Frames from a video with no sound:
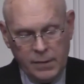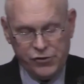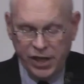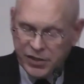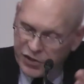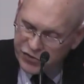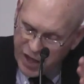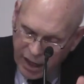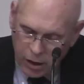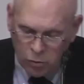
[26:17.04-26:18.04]
Jesus is
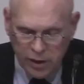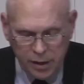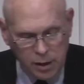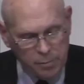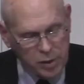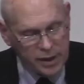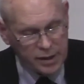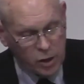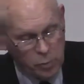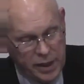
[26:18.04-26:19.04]
not only a
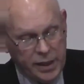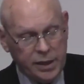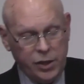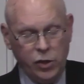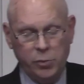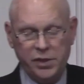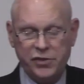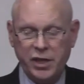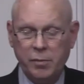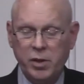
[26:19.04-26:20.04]
completely obedient human
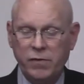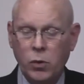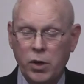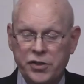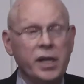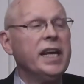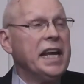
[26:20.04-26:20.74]
son, but of course,